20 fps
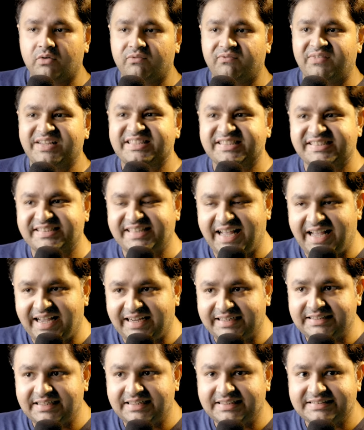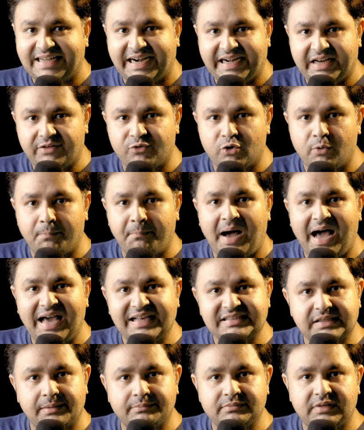which said that if you buy
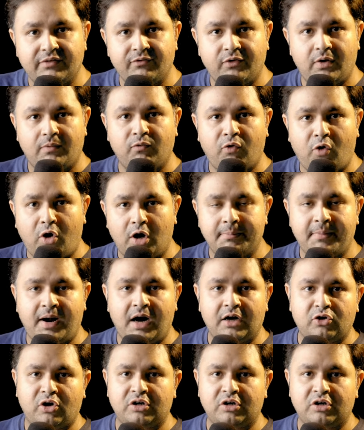something from Walmart